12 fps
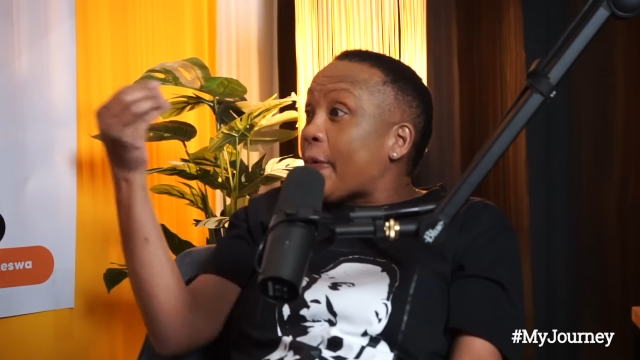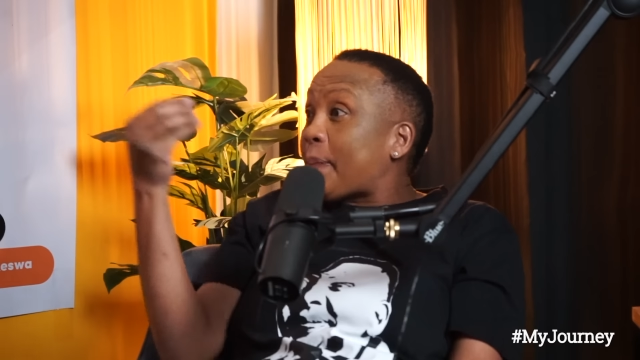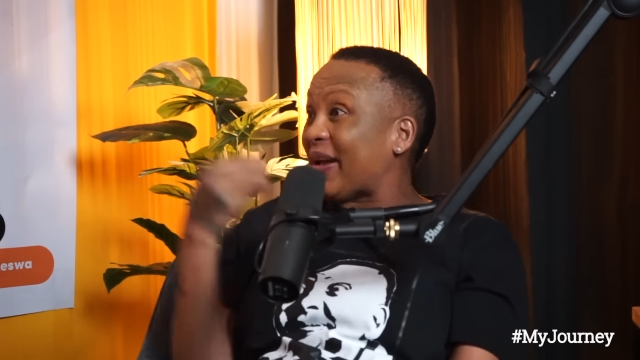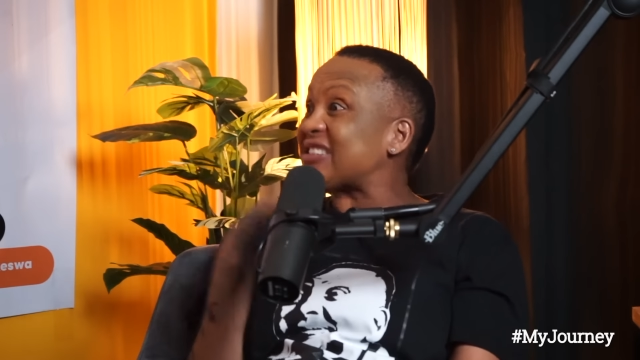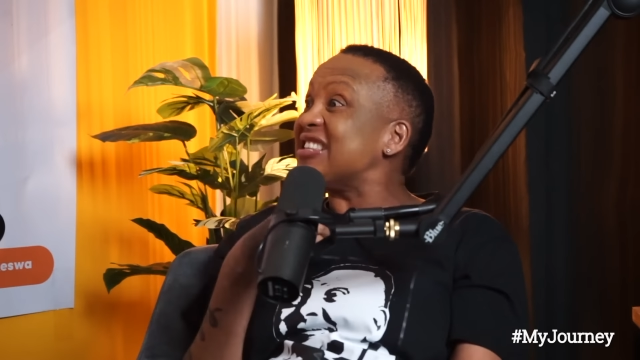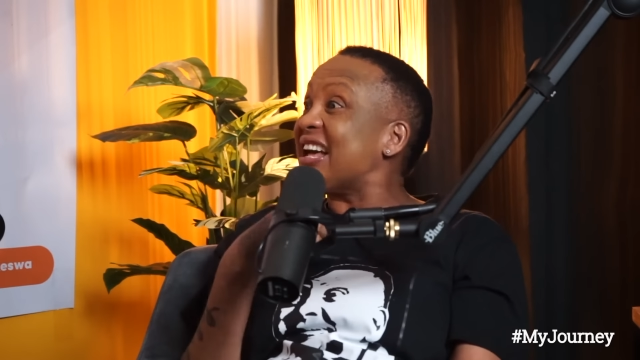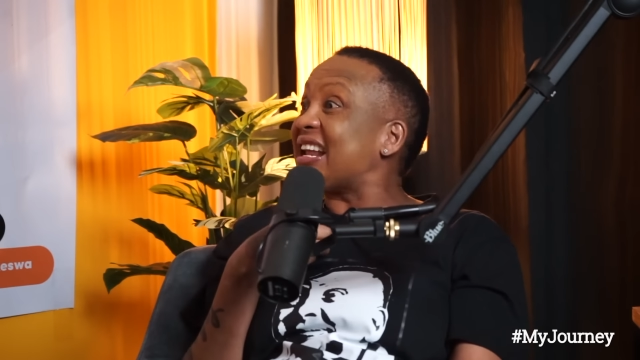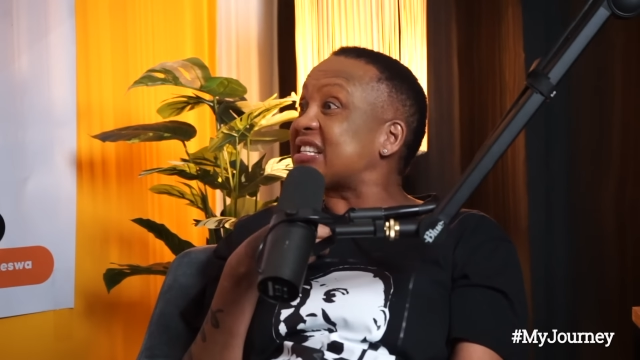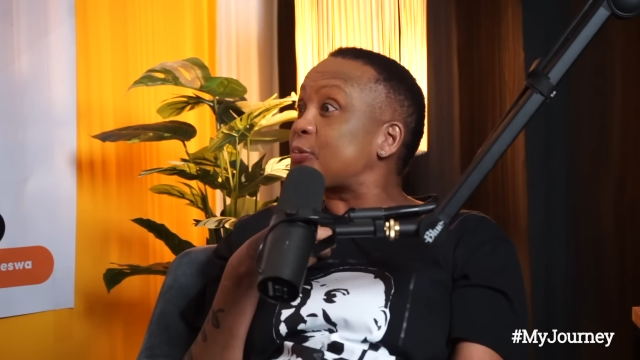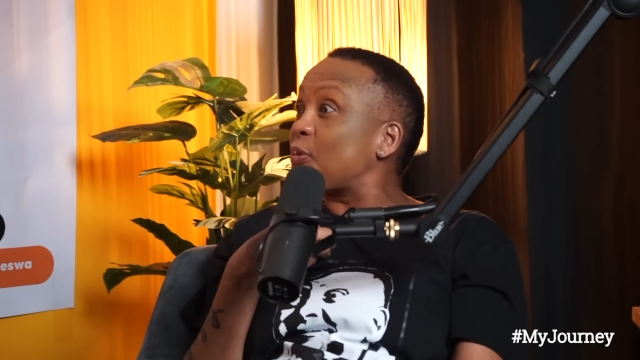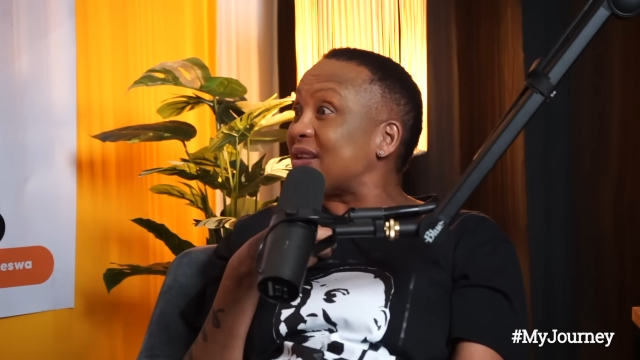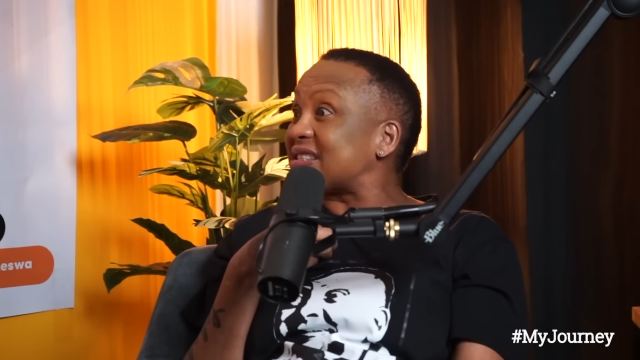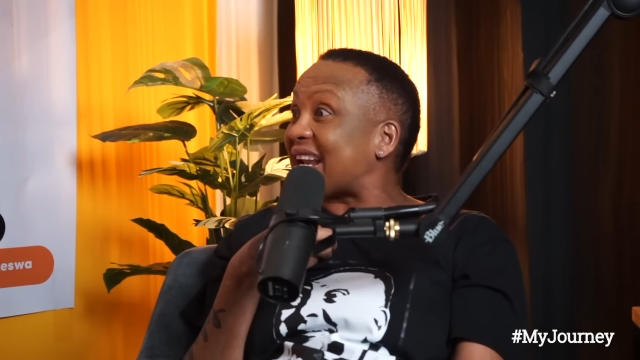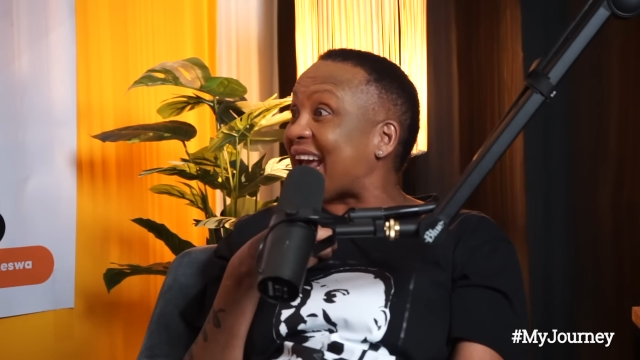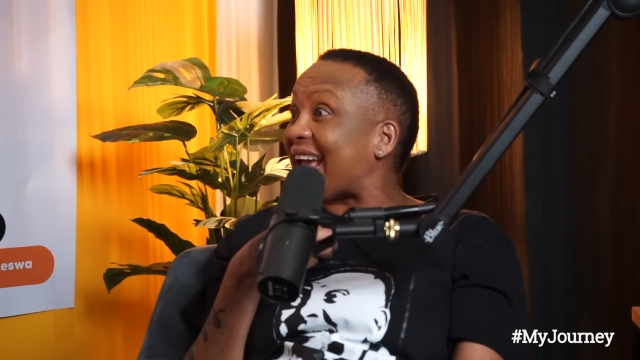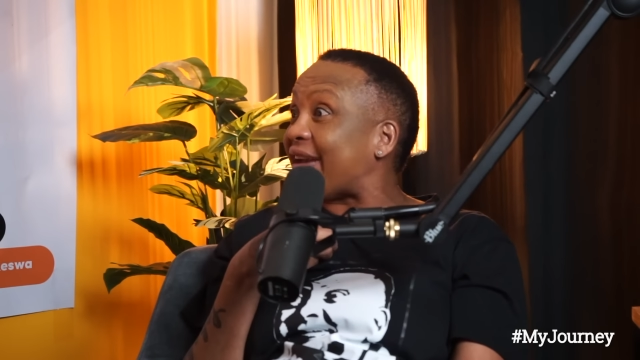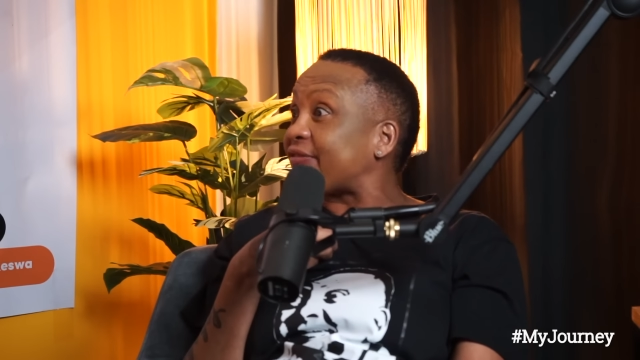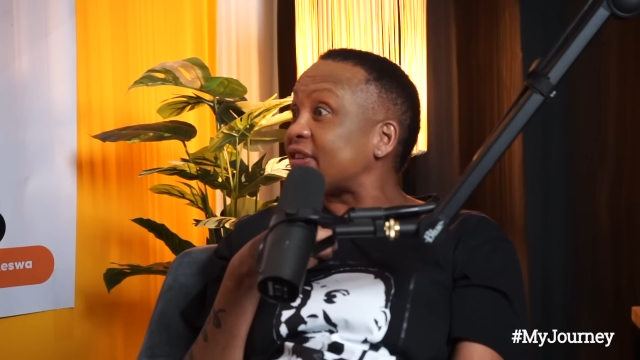personal experience that I
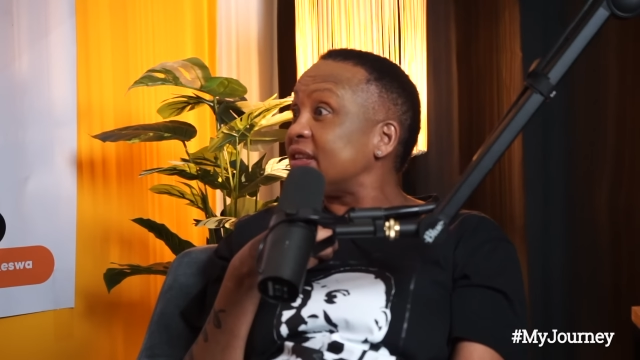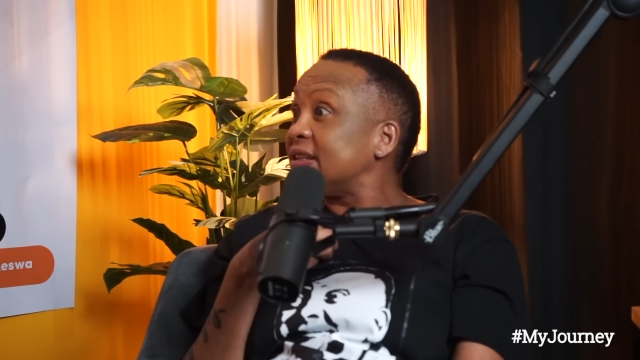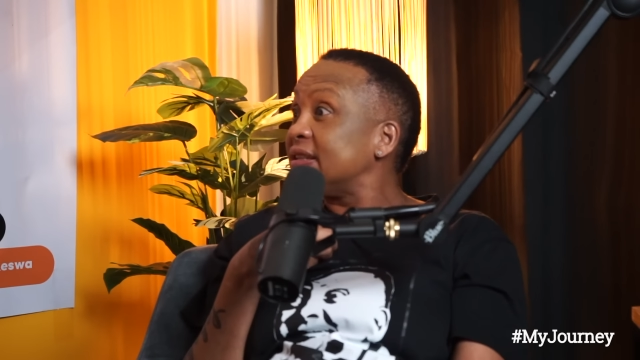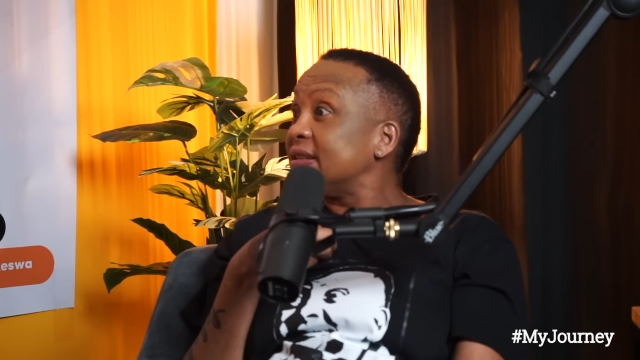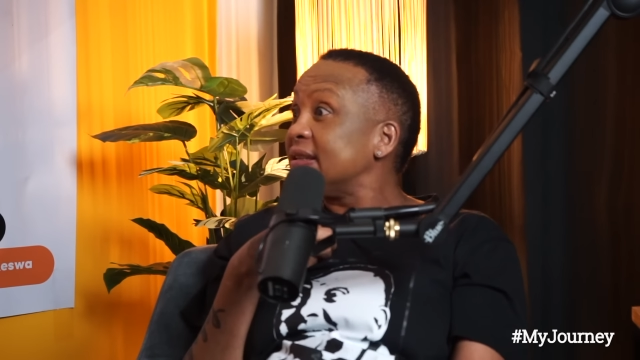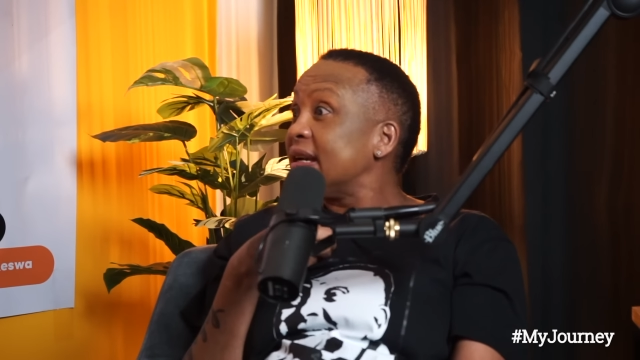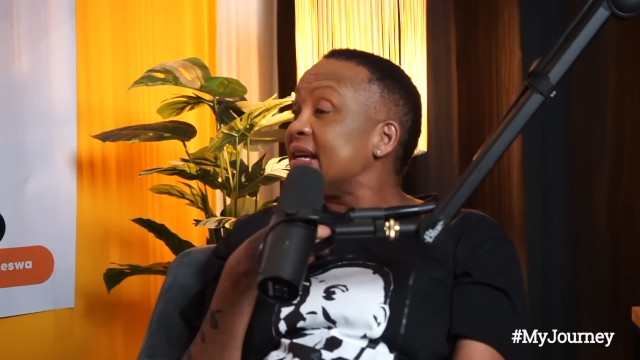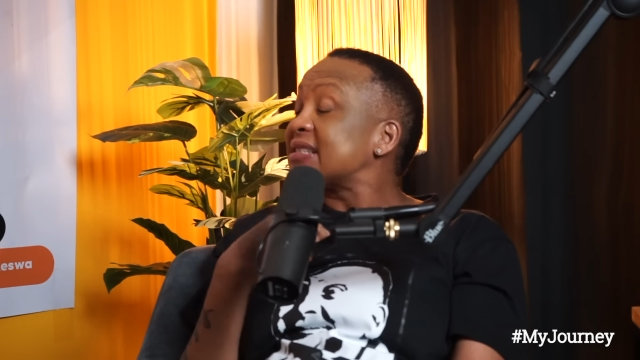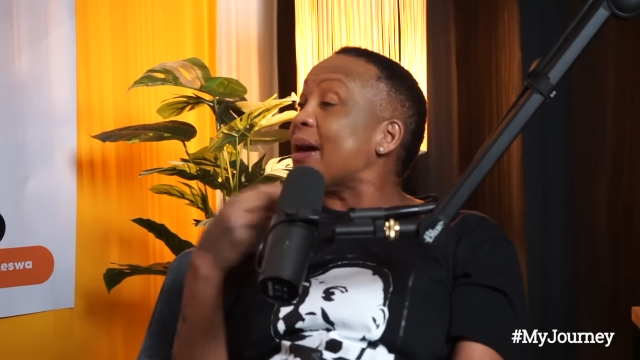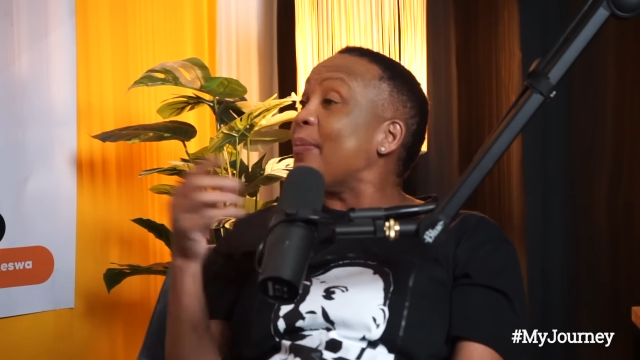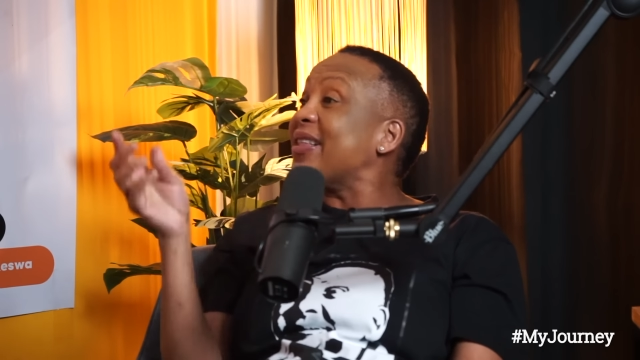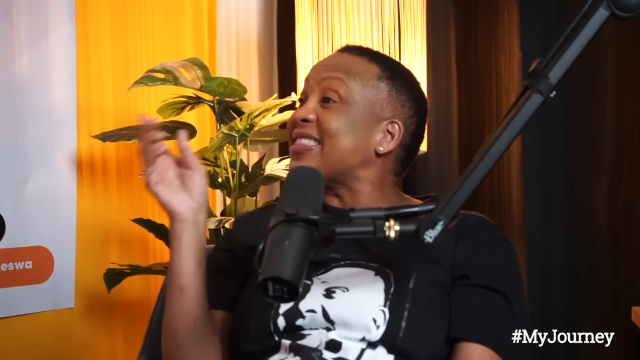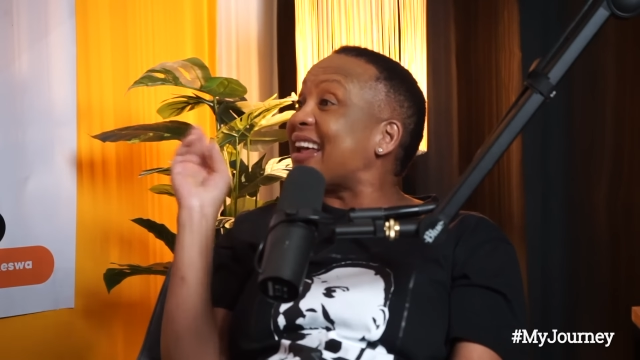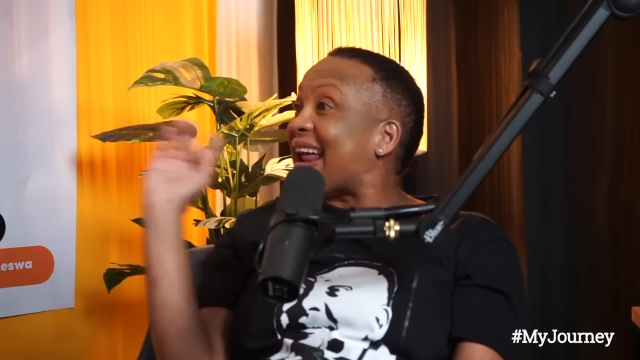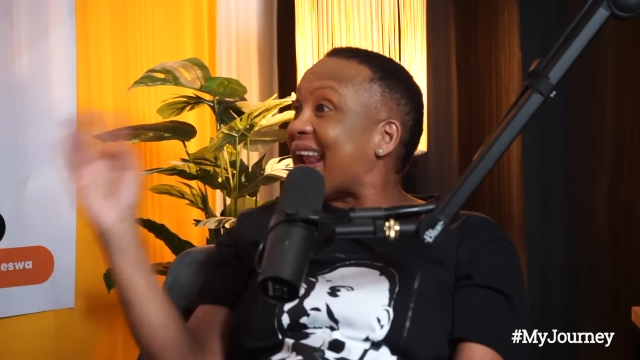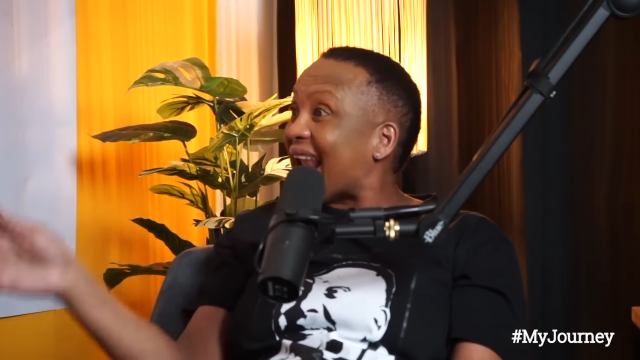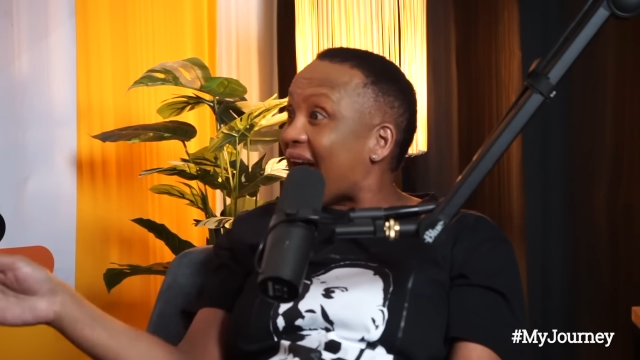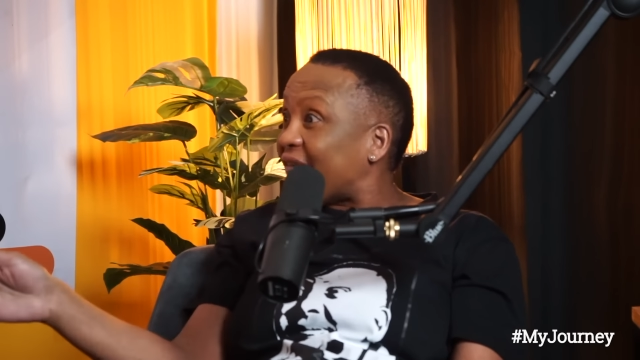have. Someone that I
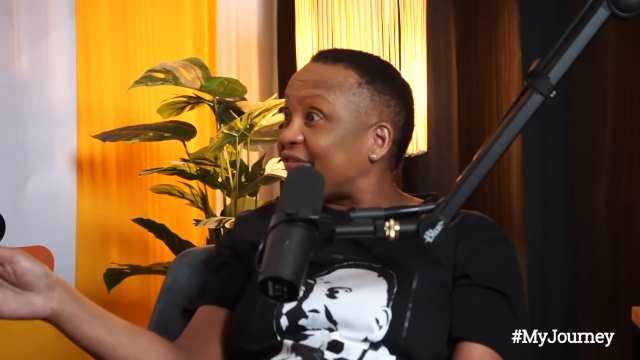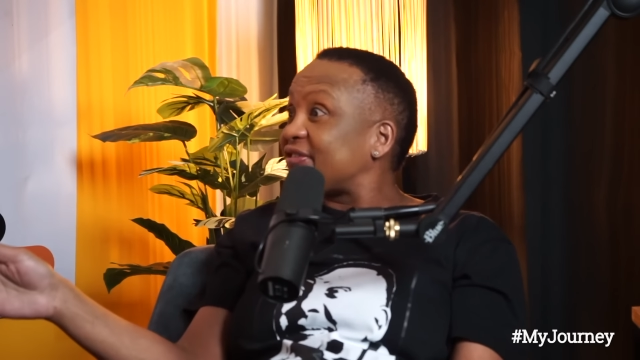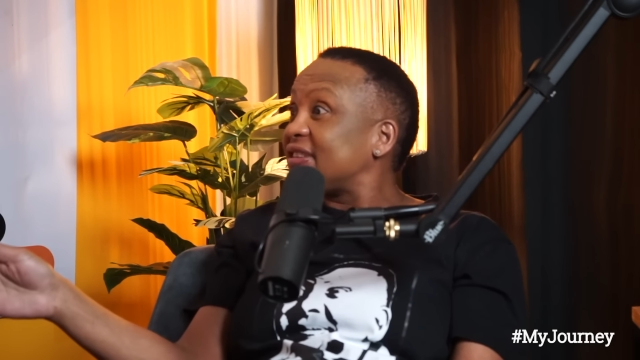loved.